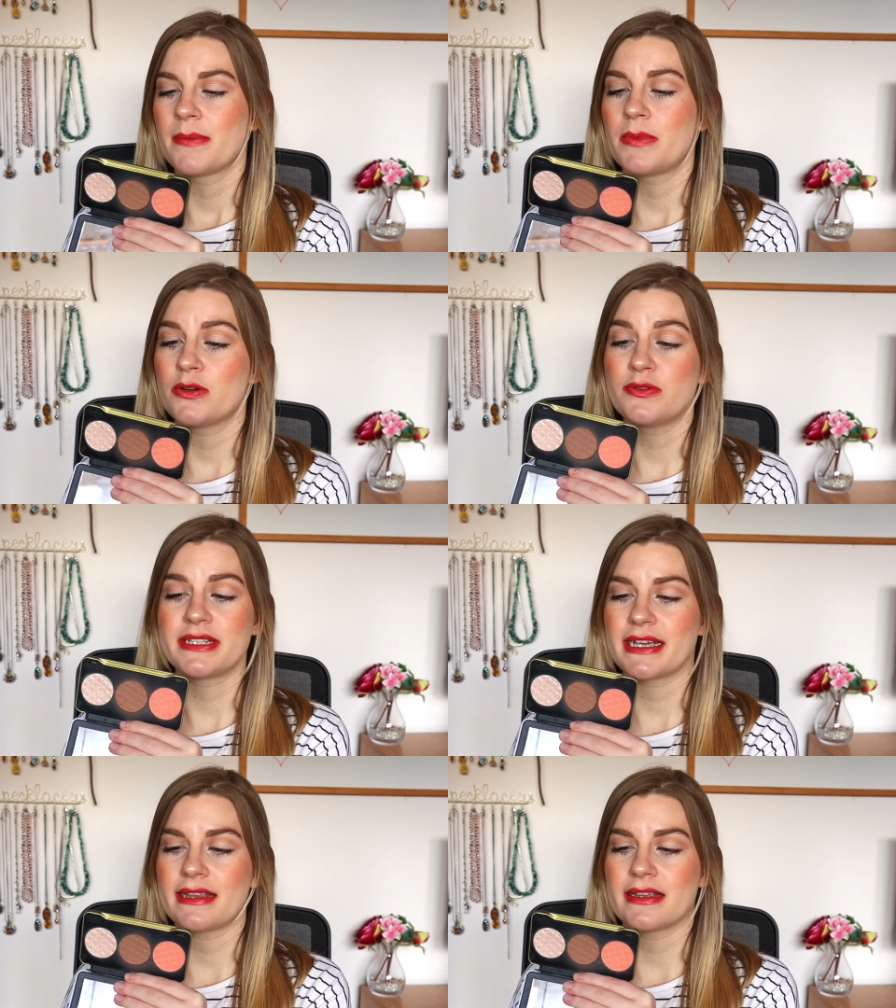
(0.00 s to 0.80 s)
But
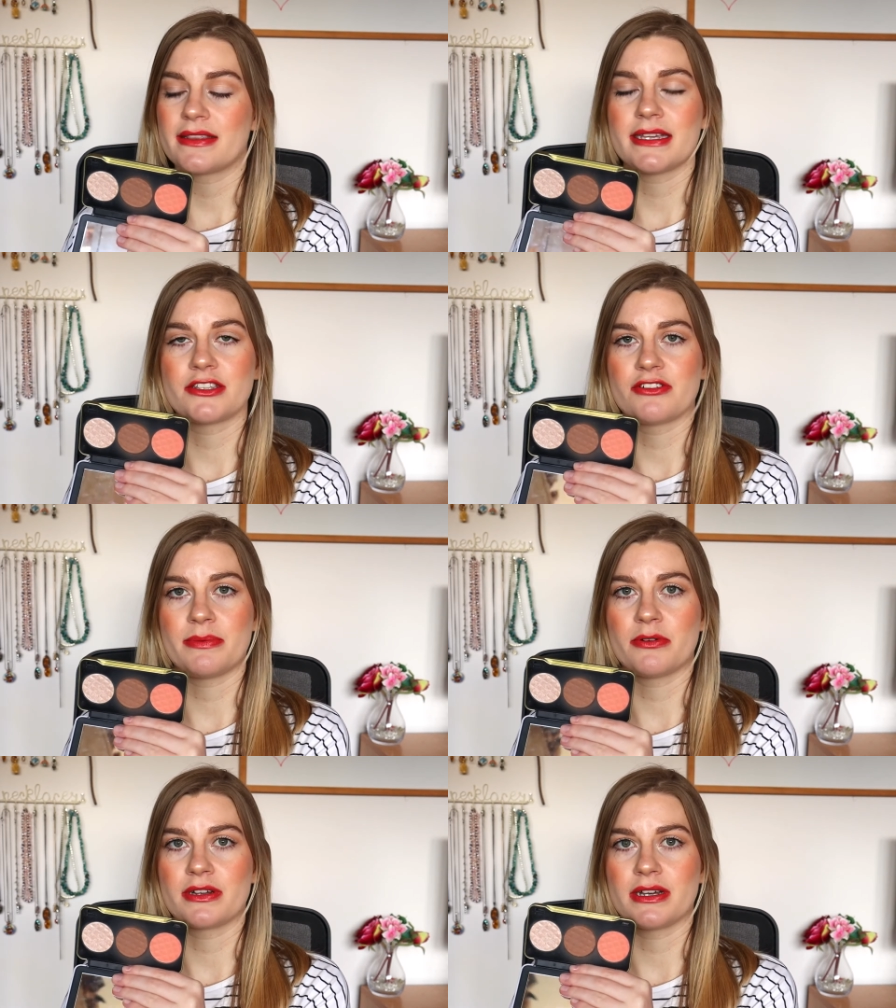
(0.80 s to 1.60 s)
altogether, these three
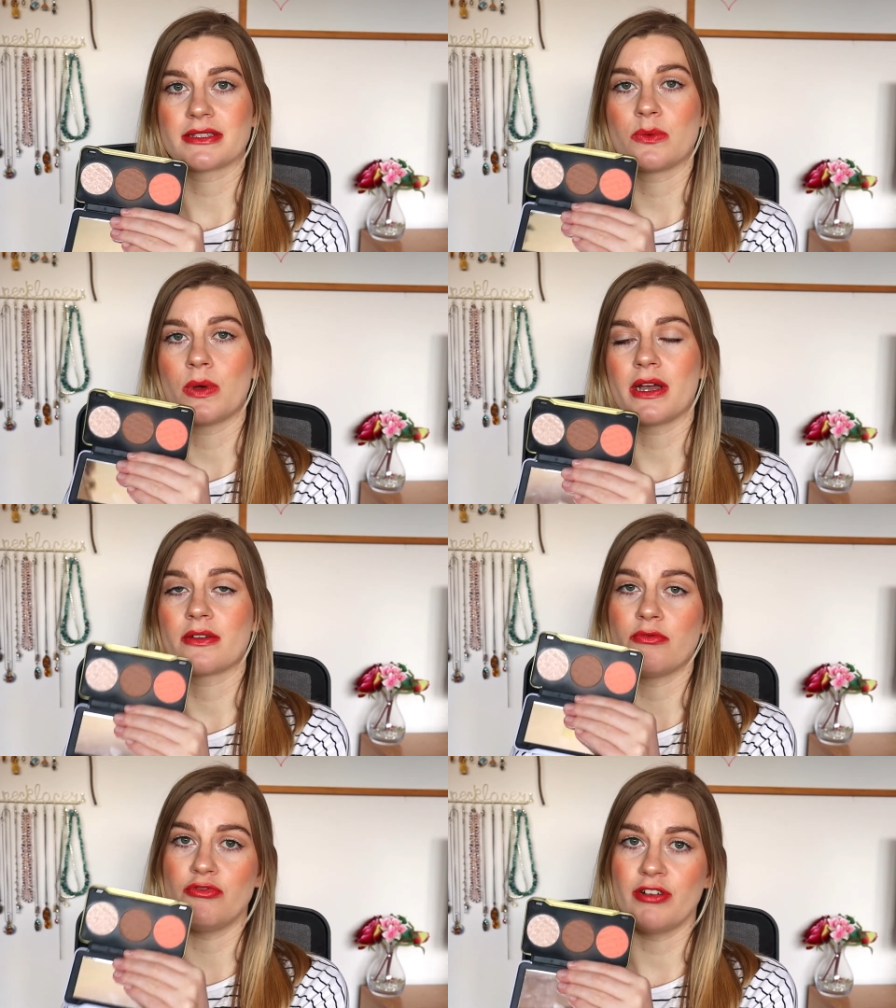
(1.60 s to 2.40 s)
products work
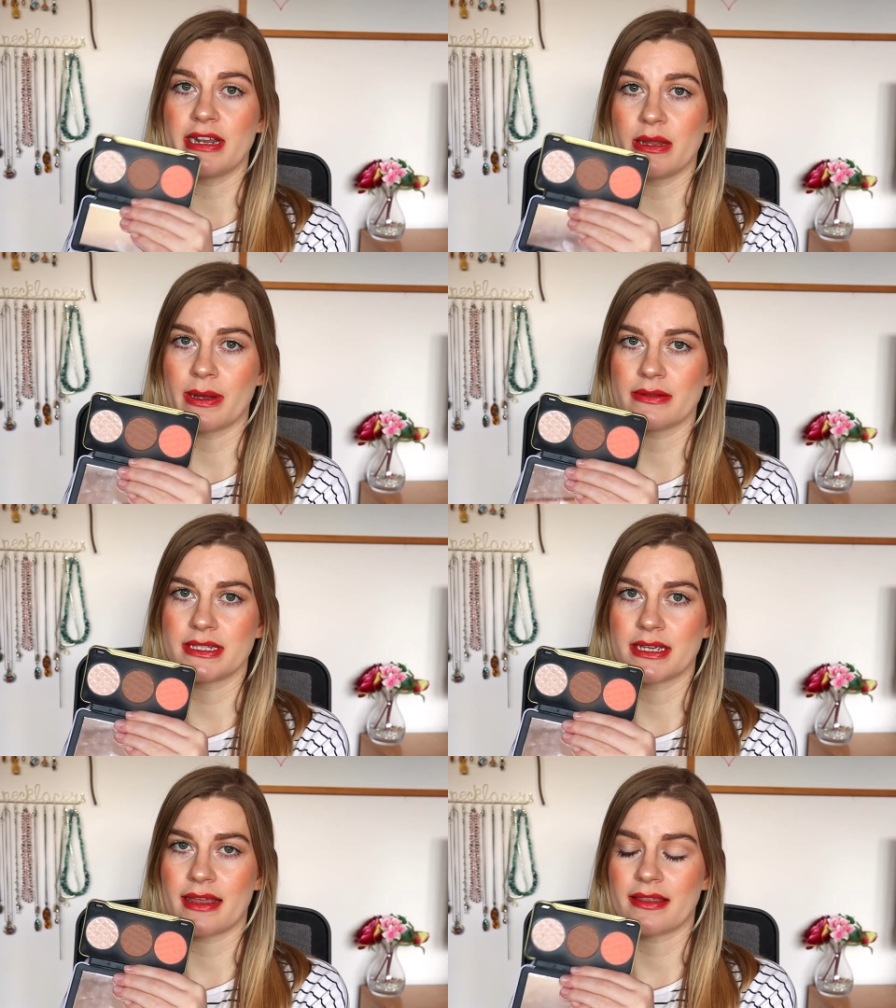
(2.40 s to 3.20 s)
really well
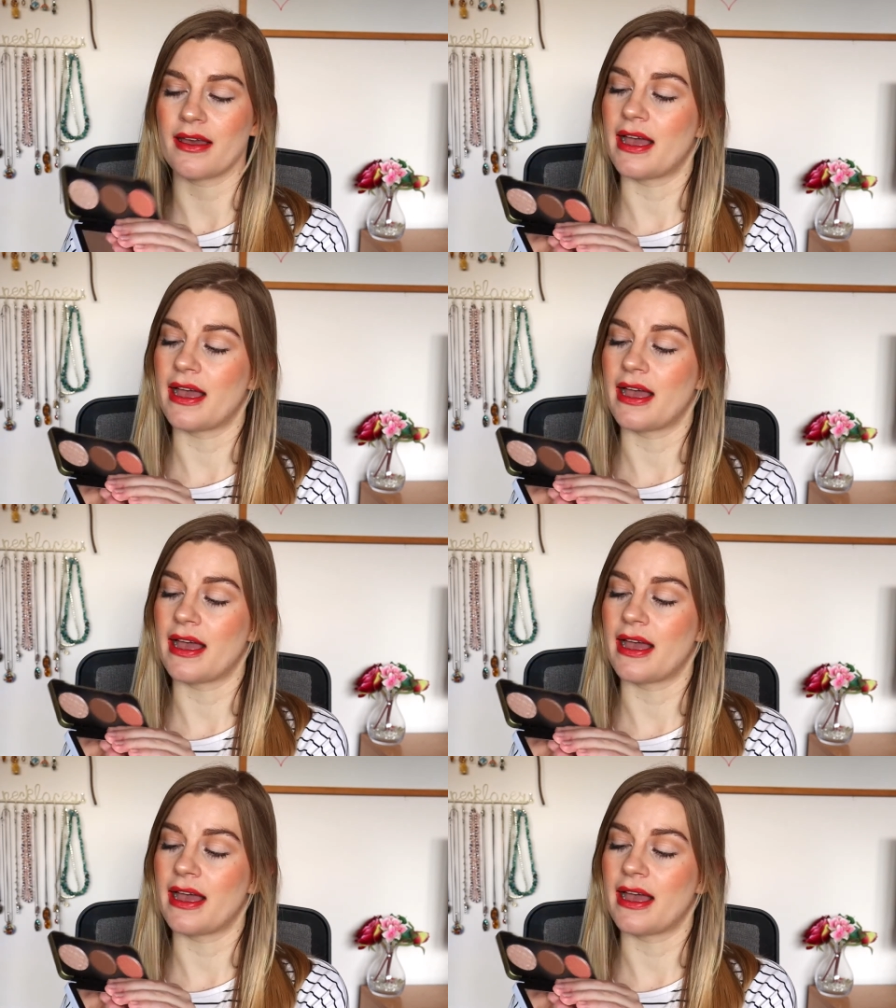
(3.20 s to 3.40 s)
together,